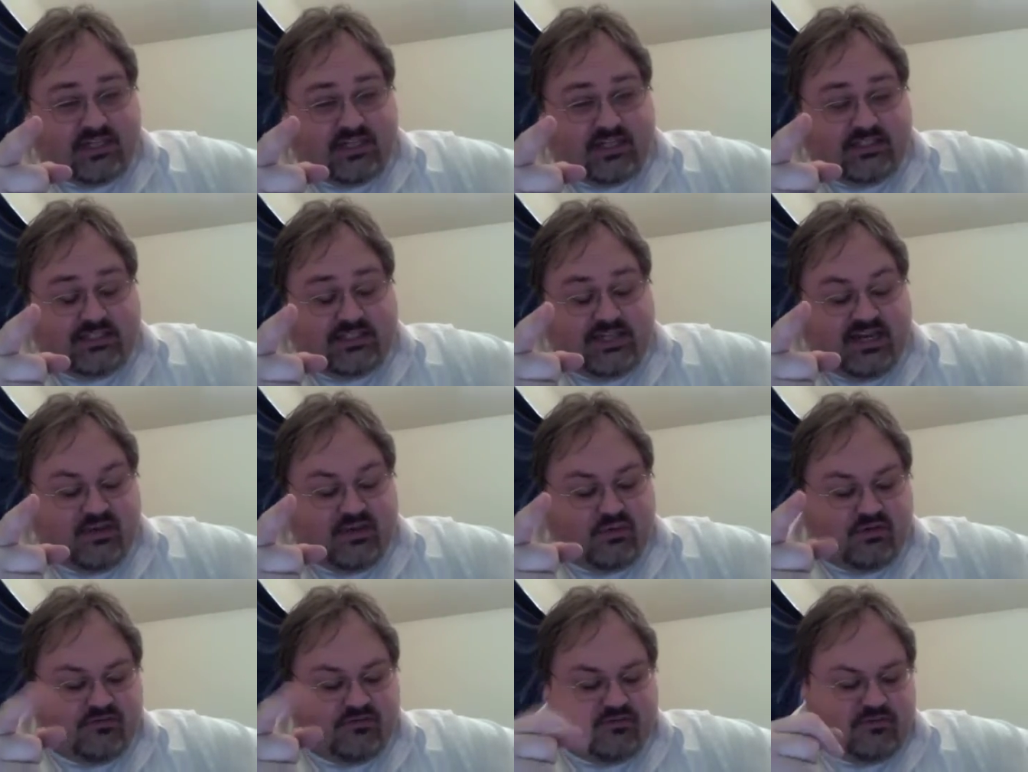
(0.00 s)
nineteen
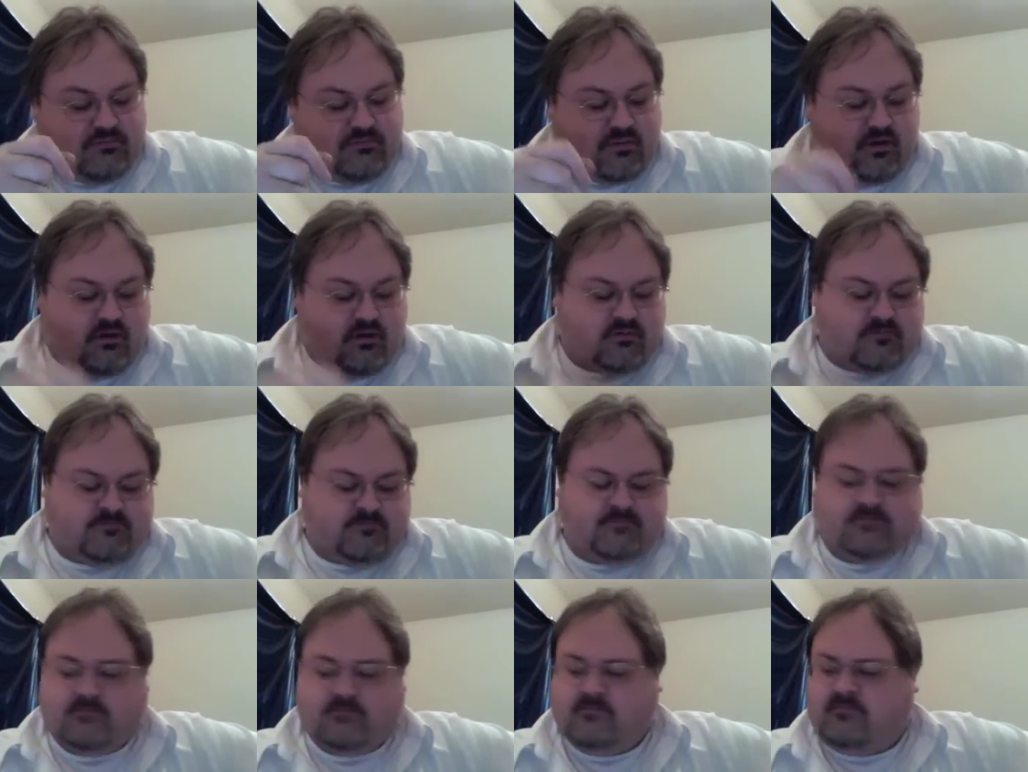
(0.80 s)
ninety-one football,
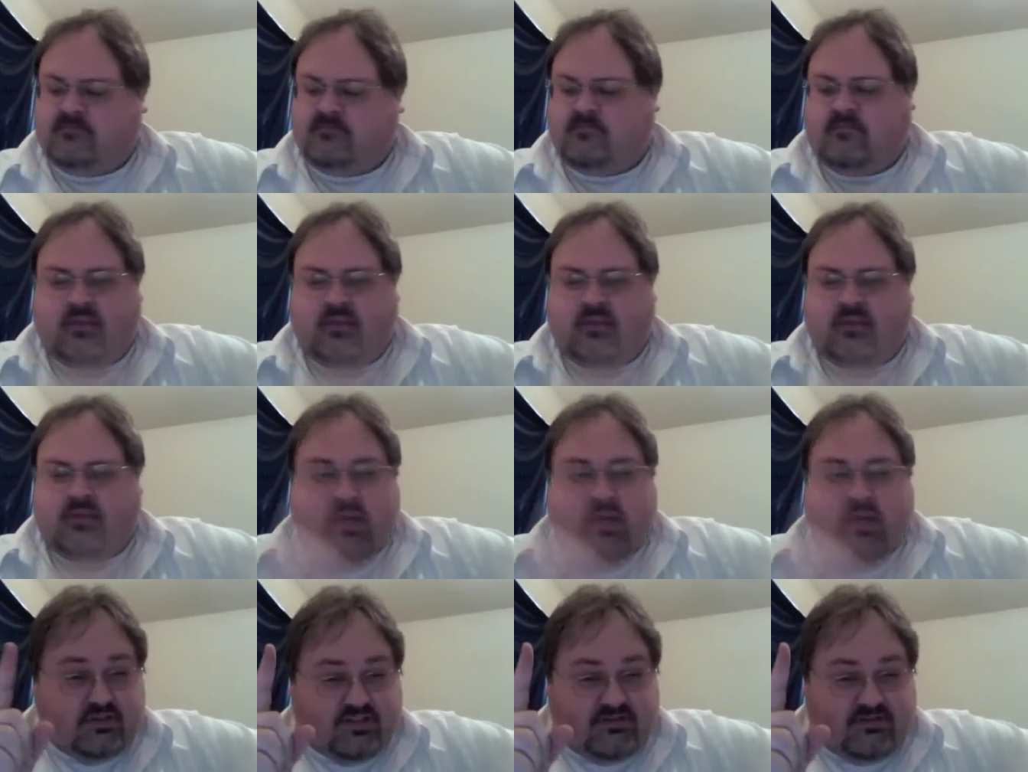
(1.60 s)
one
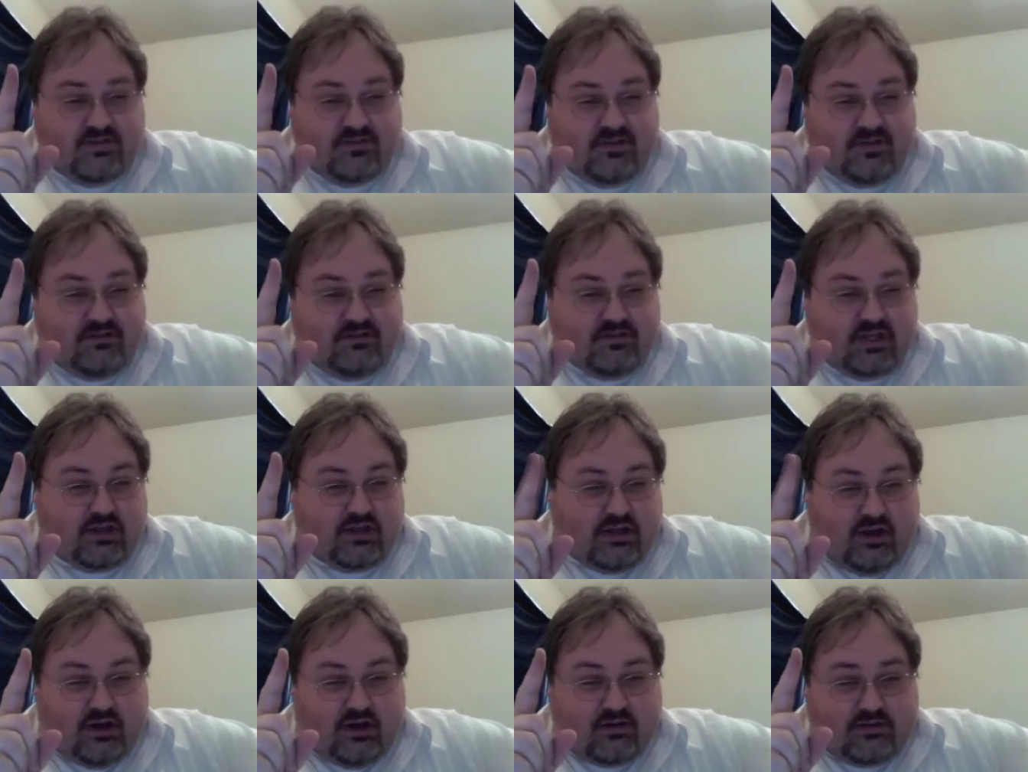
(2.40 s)
hundred seventy-five dollar
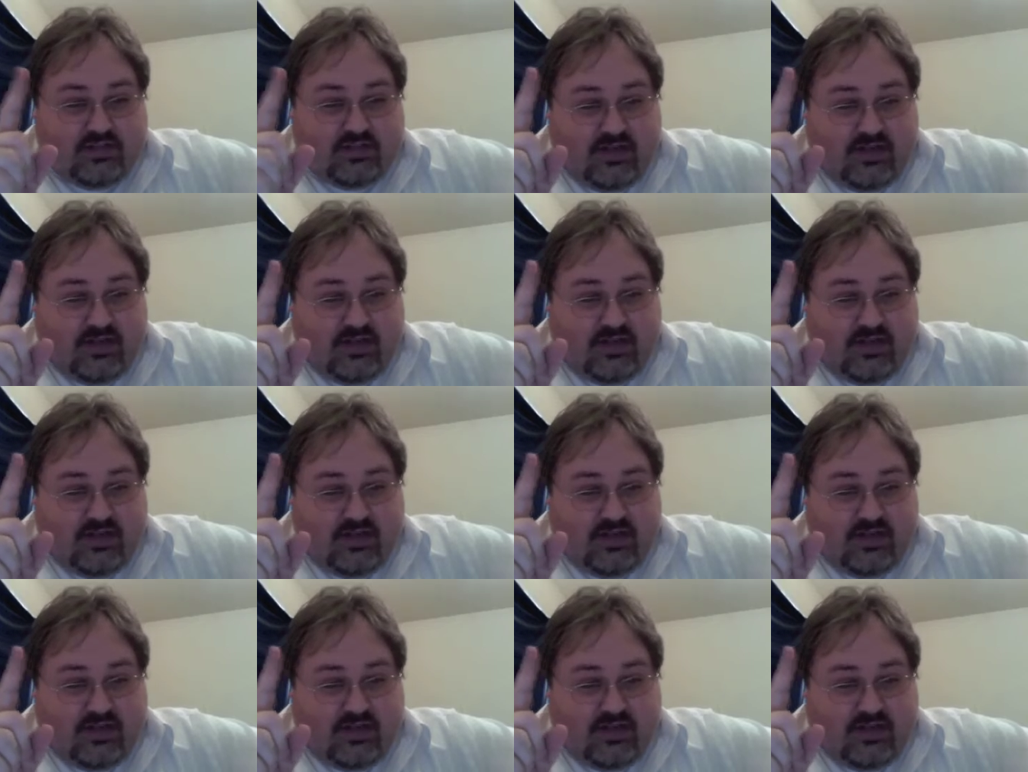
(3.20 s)
card,